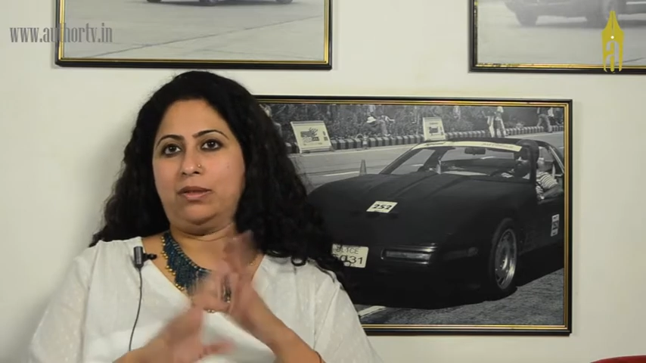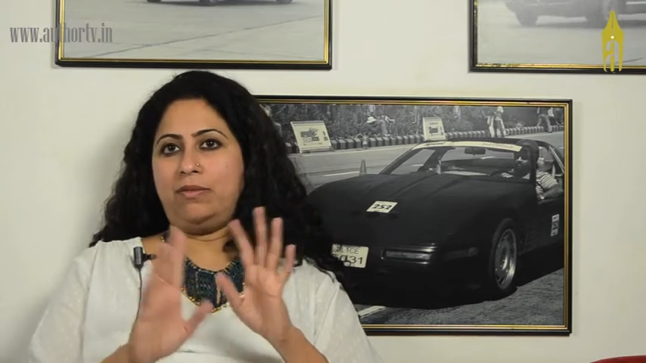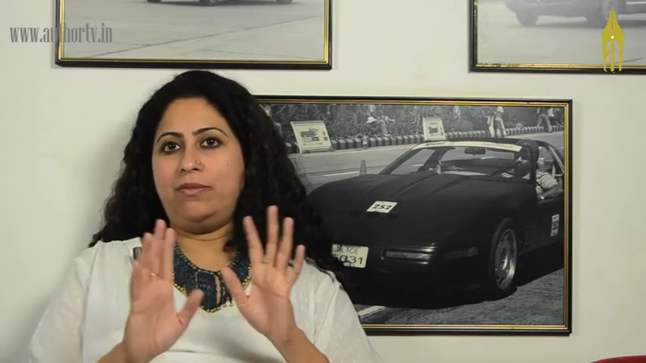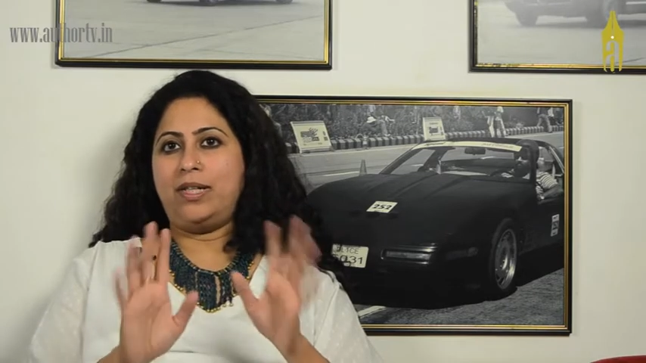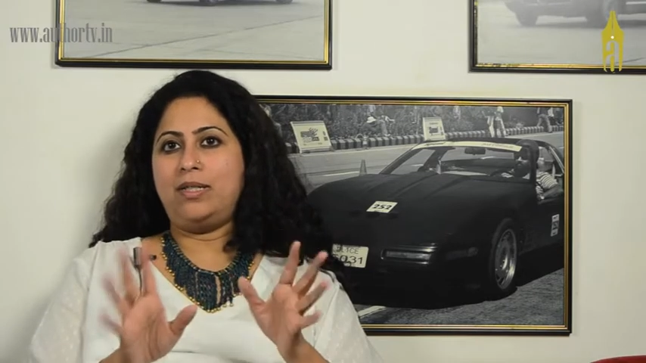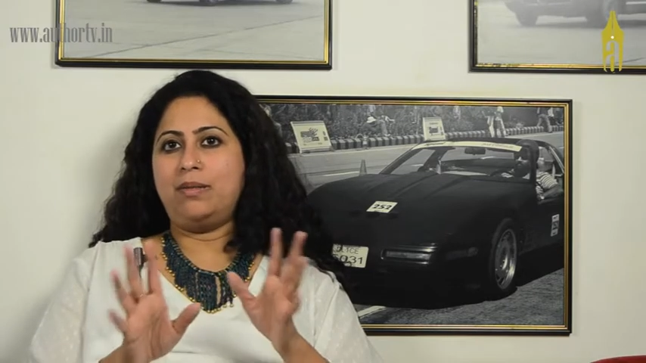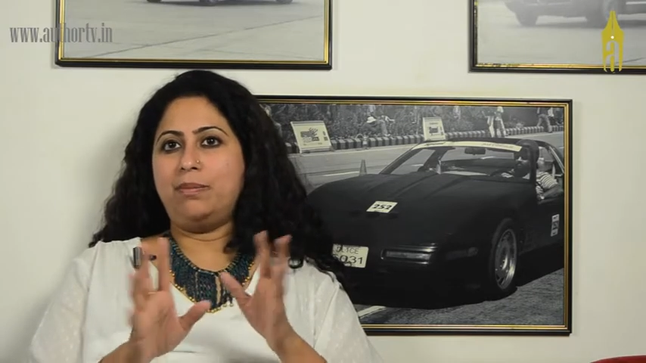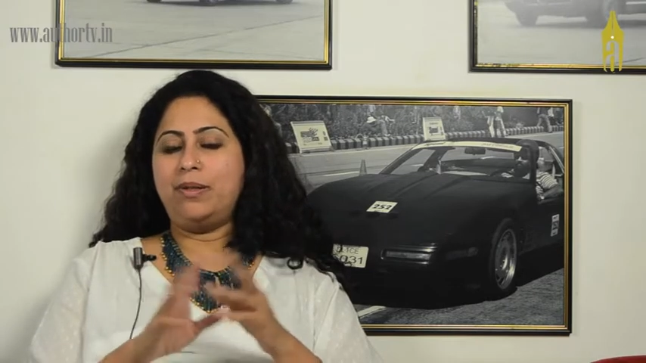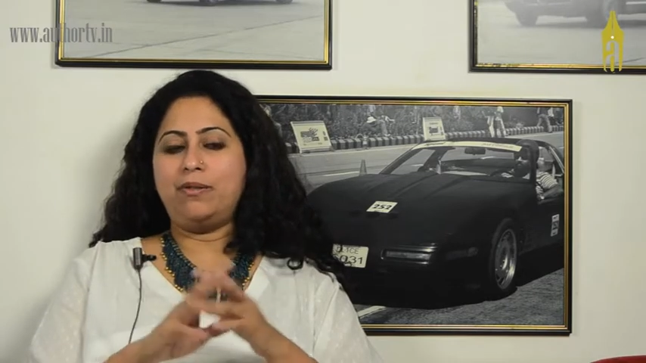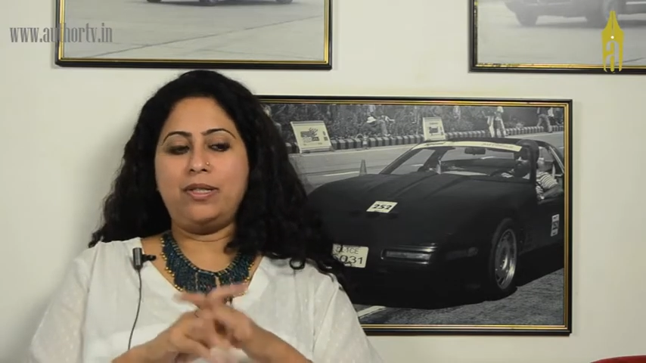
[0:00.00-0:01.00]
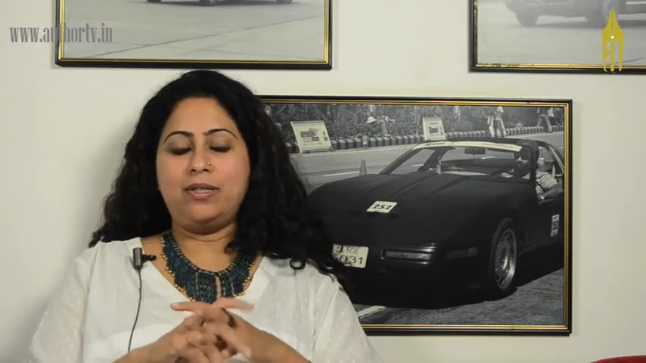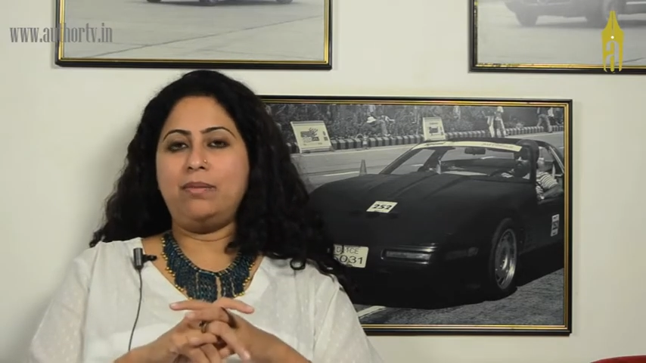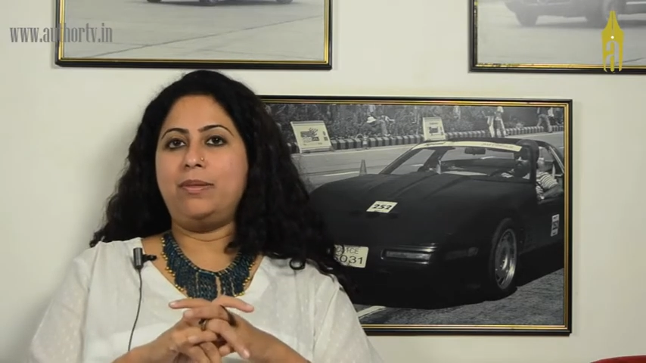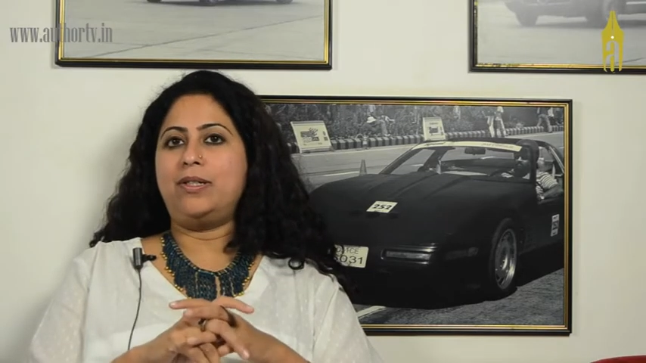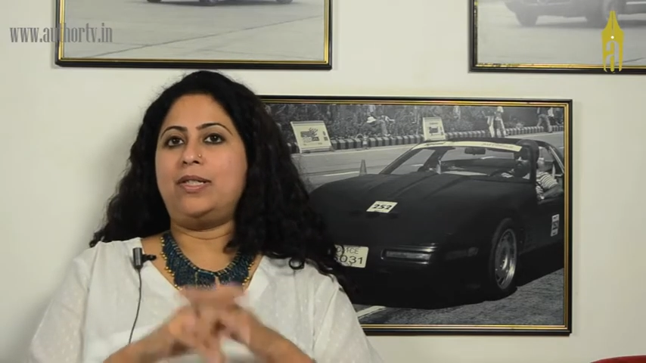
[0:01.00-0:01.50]
Very simple
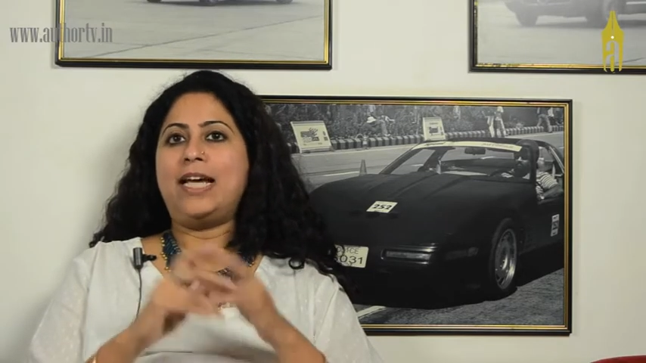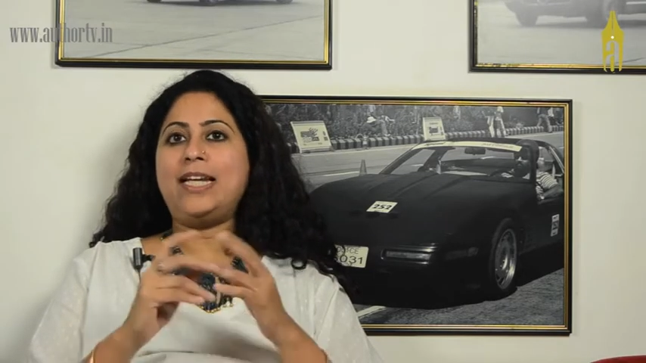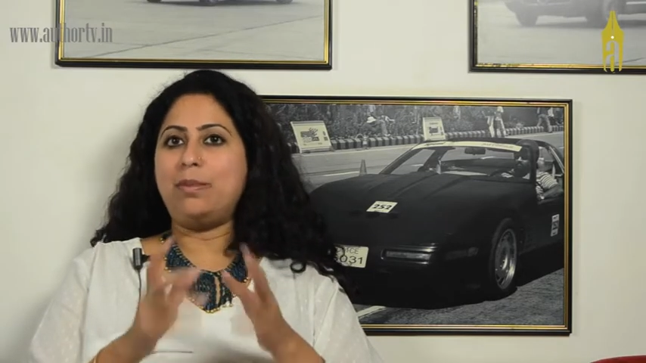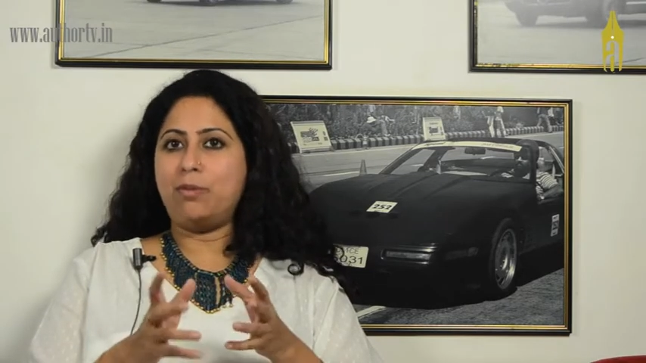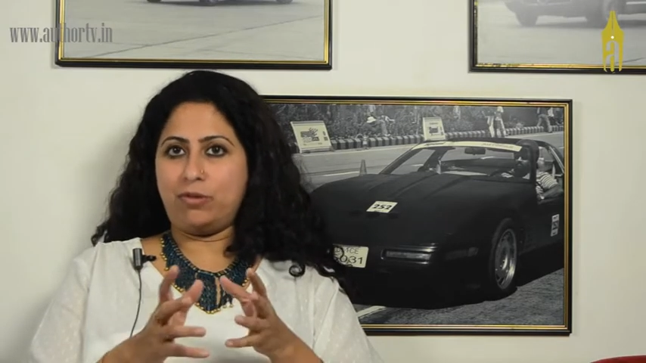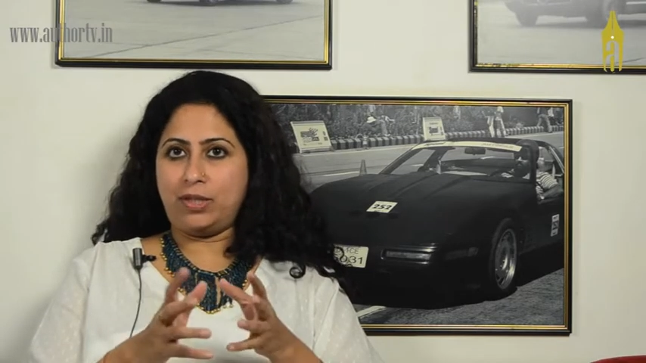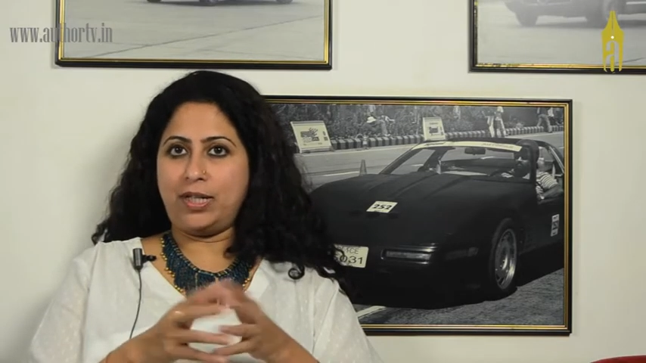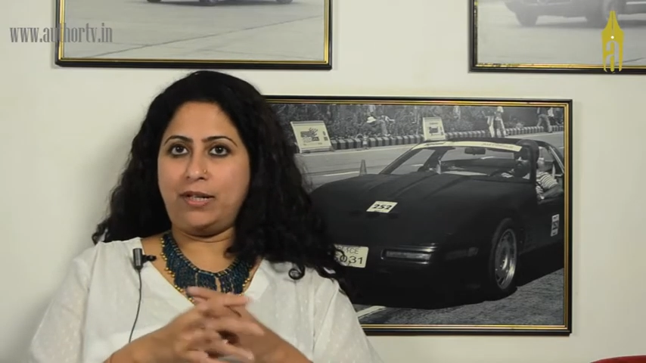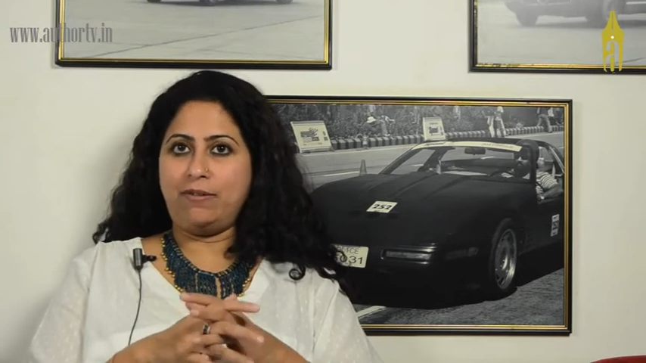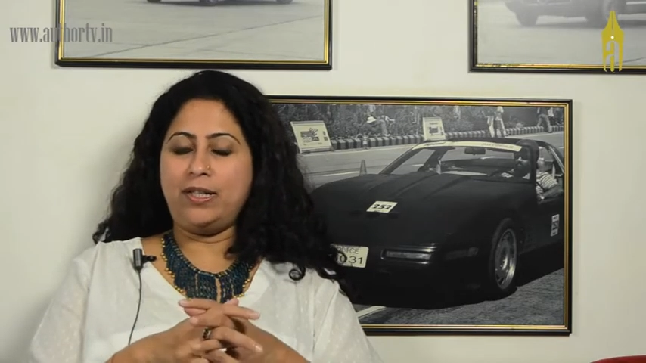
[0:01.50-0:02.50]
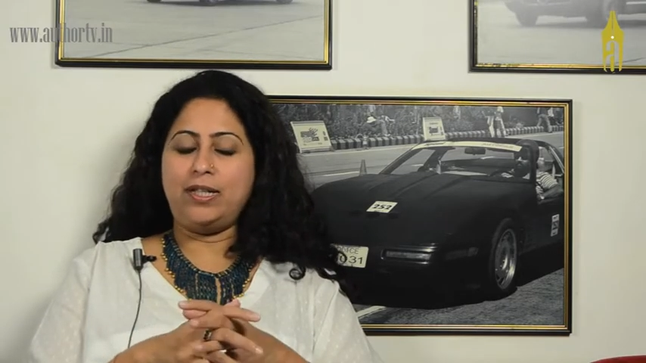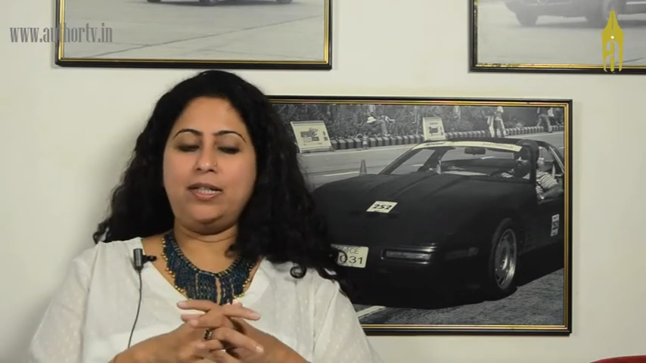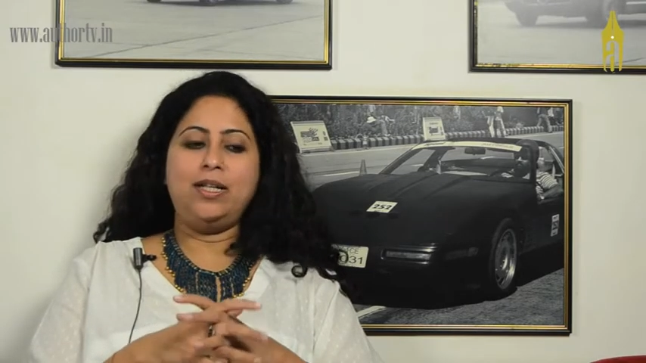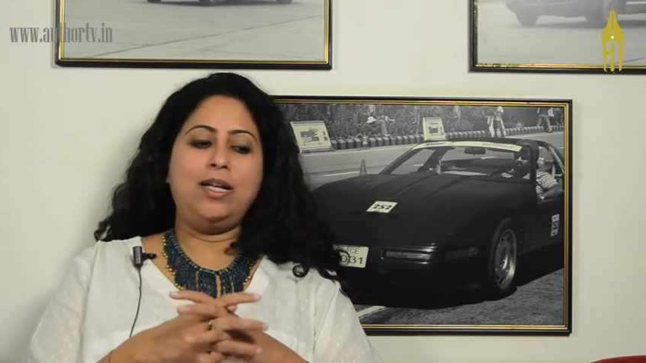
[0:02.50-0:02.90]
reason, because any book that I read,